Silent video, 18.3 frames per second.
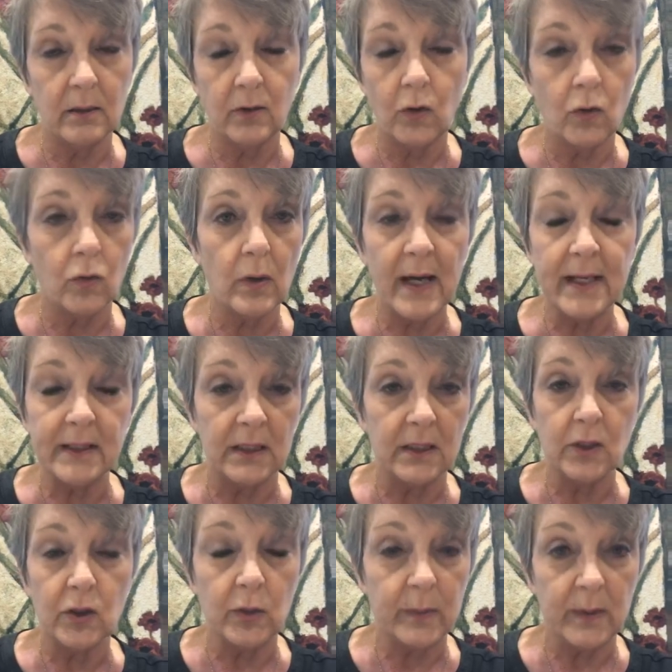
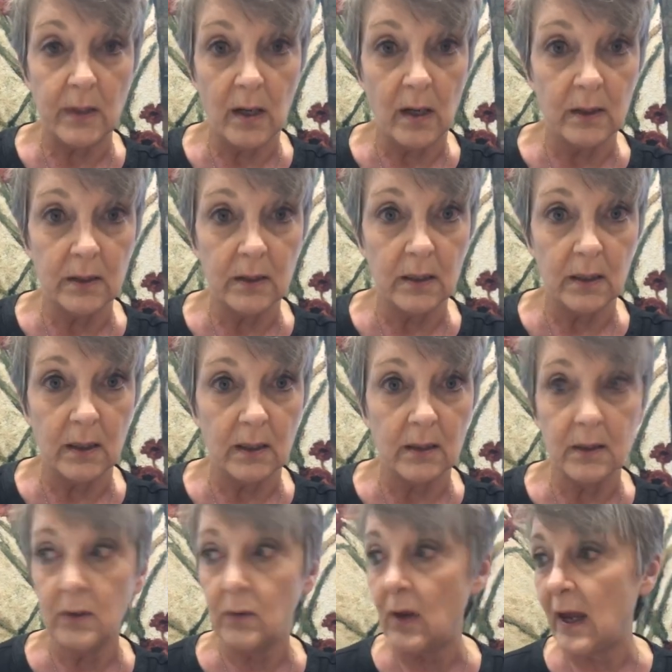crazy, stupid
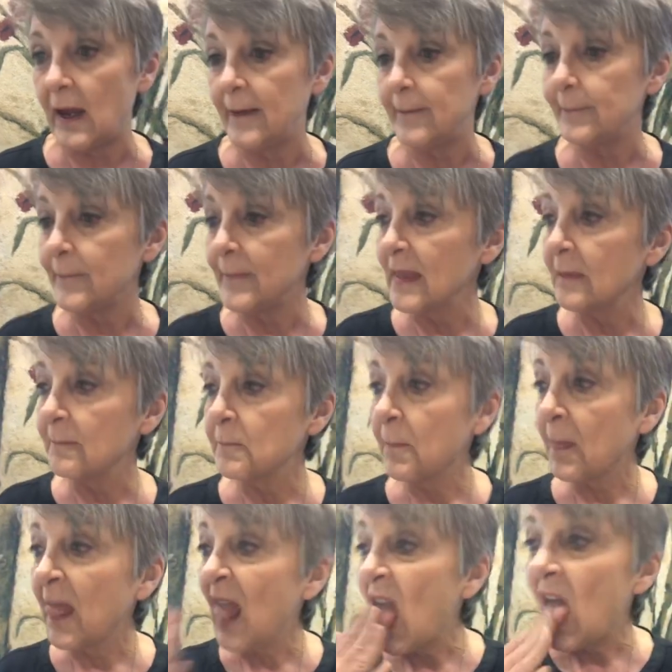nonsense, okay?
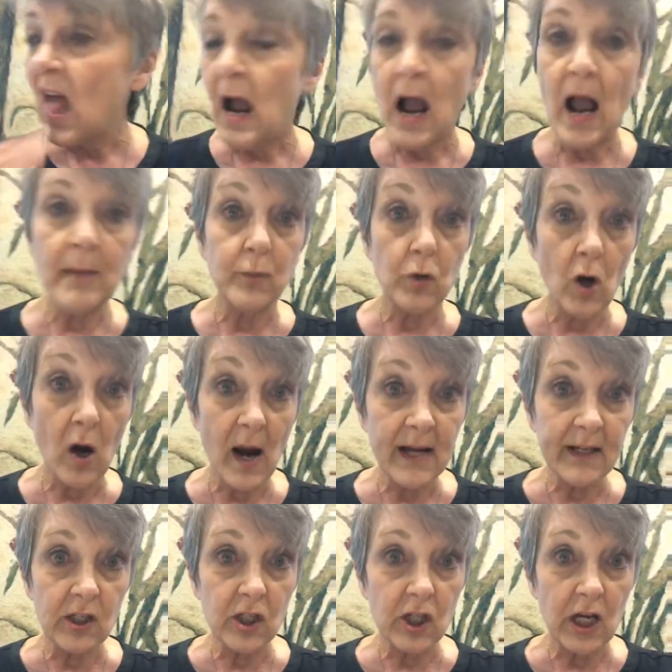I'm
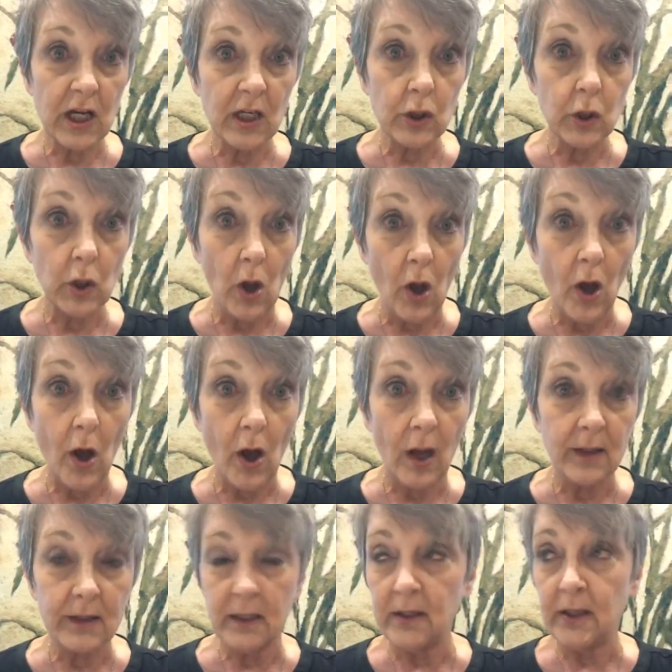trying to change
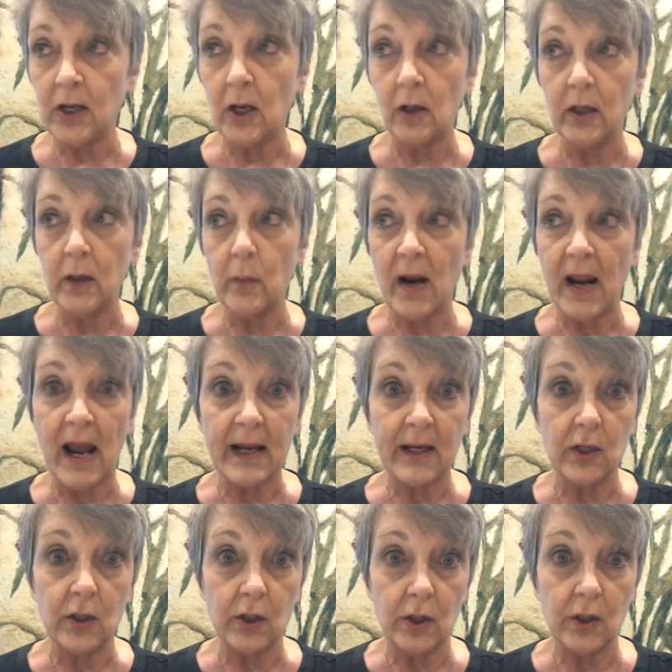laws, and the only way I
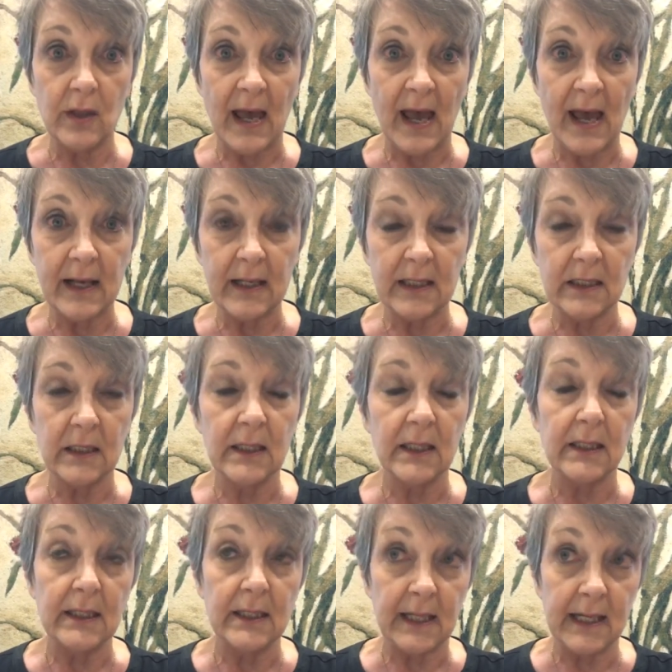can do that is
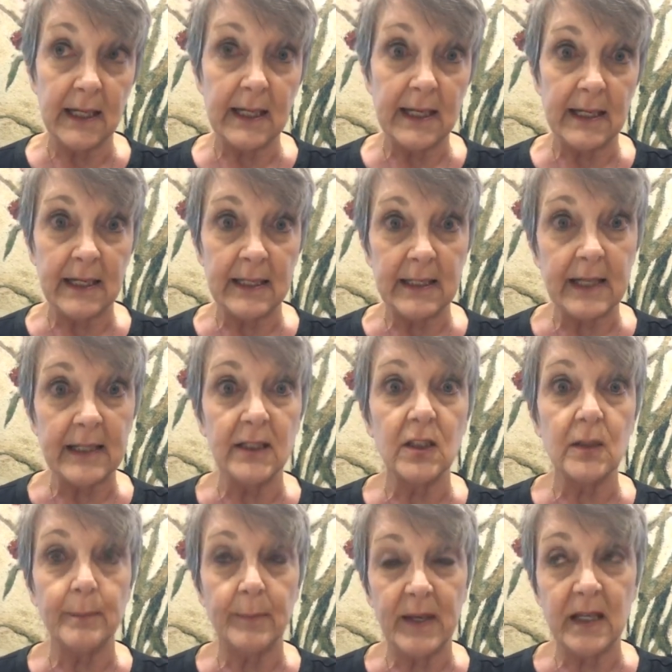to dig in and
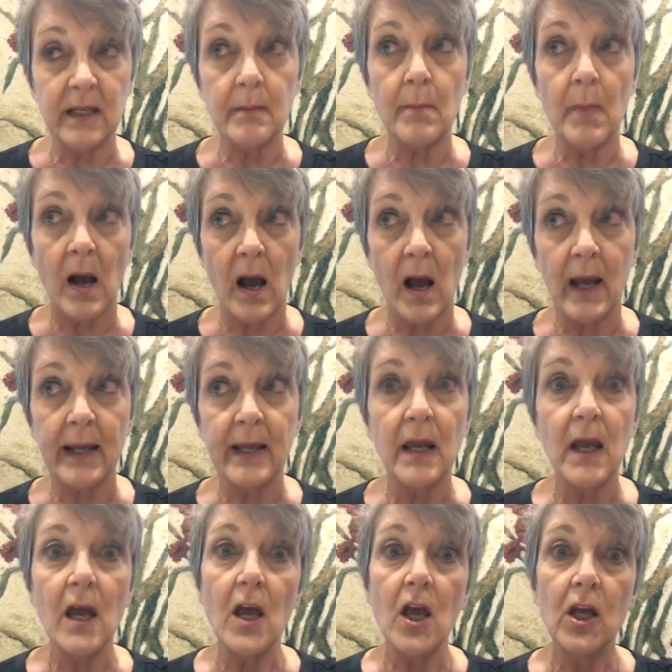spend my
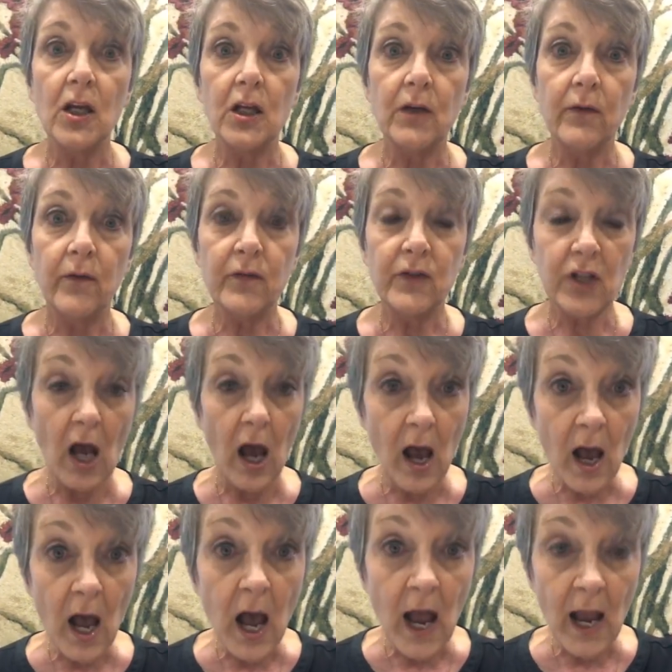
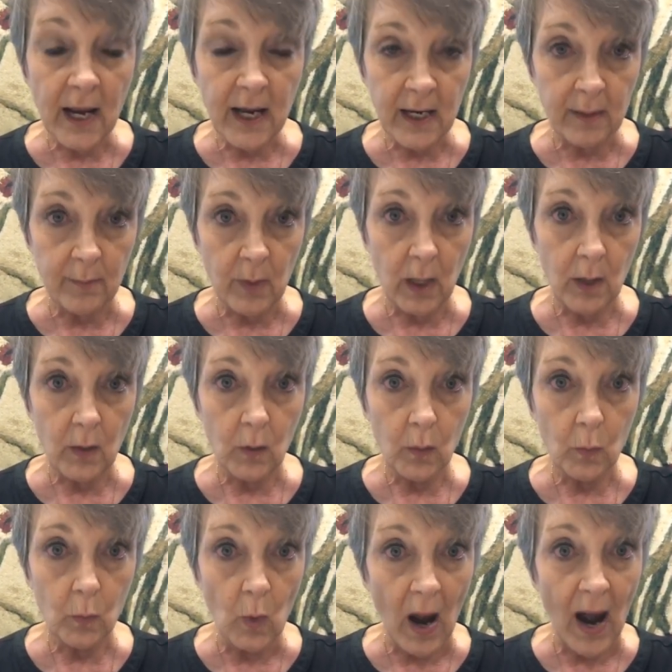time
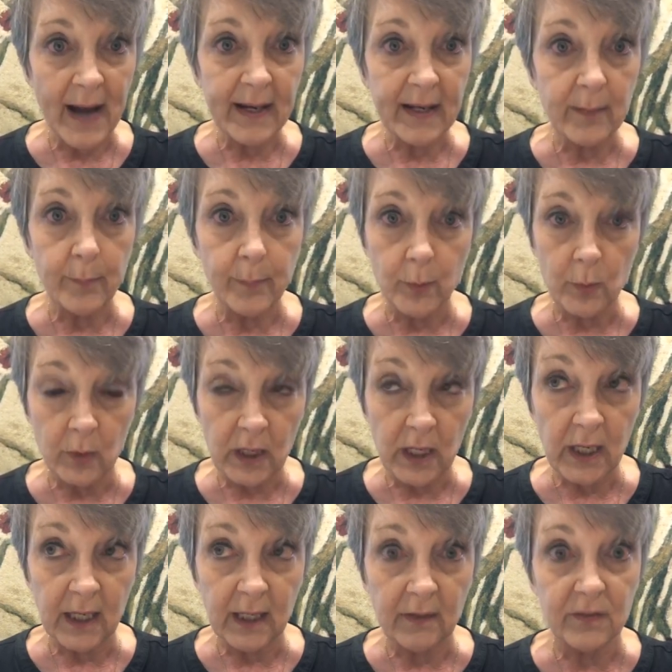writing
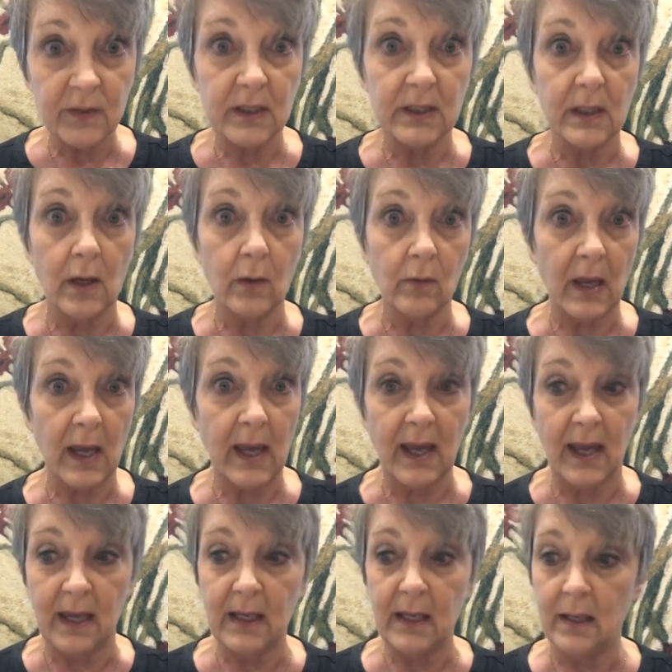briefs,
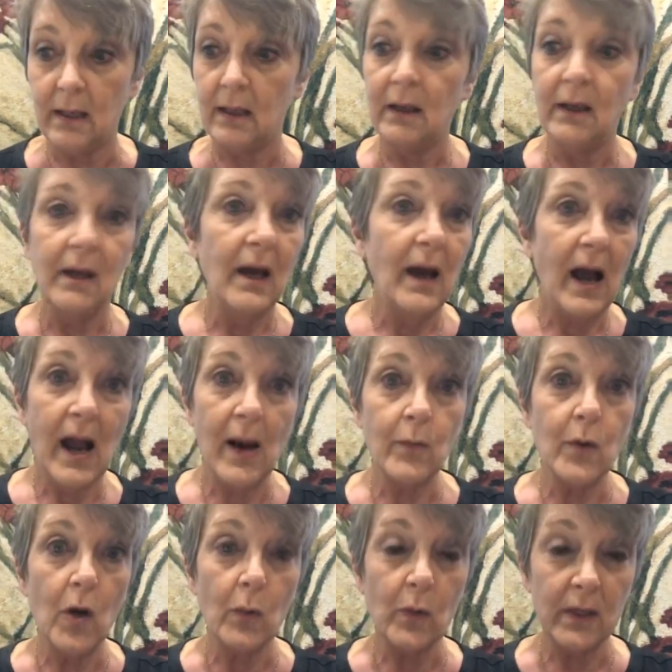okay? I
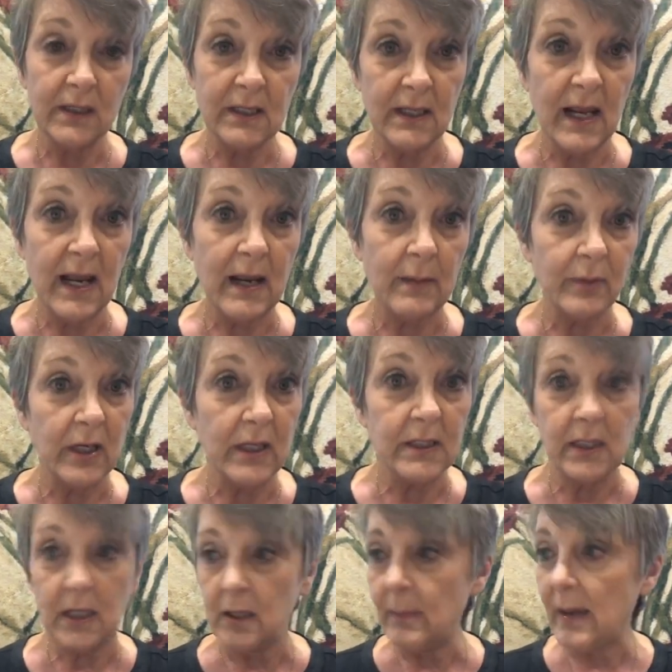wrote one today. I'm going
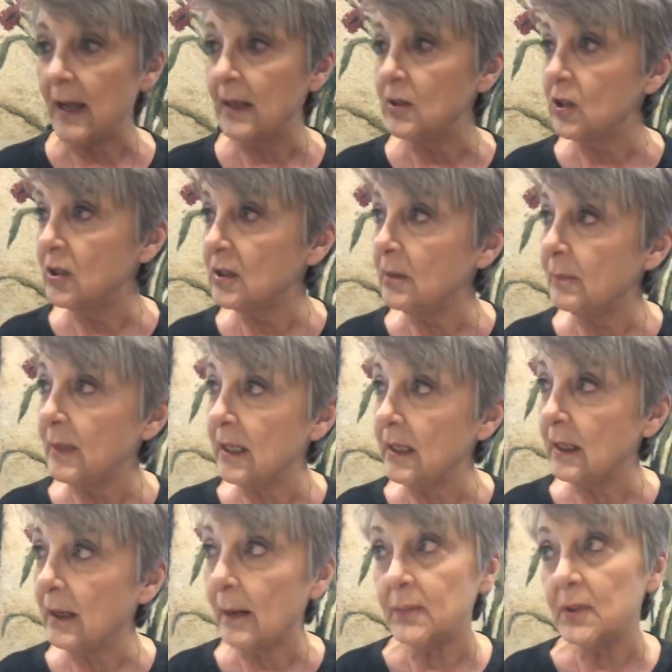to tell you about in just a
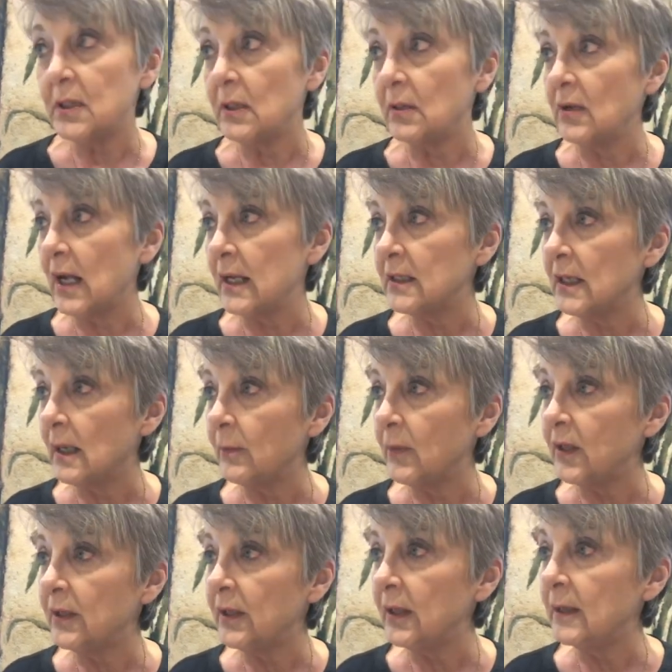minute. I'm still not done
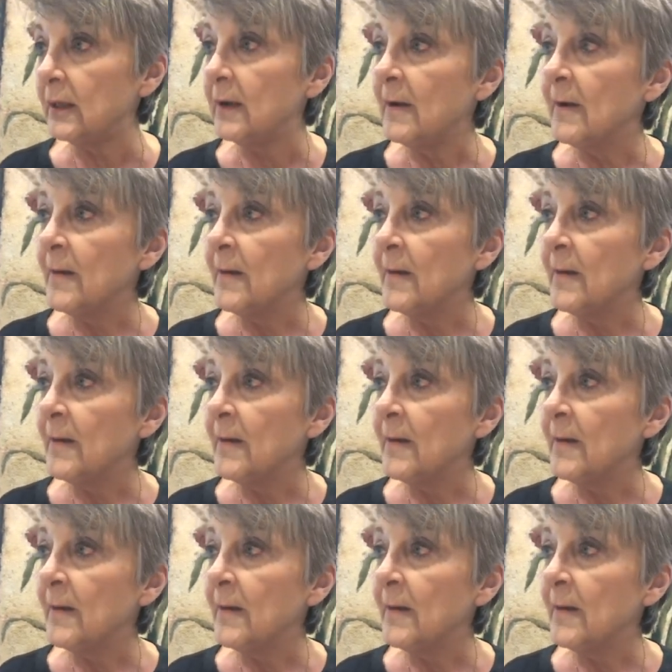with it.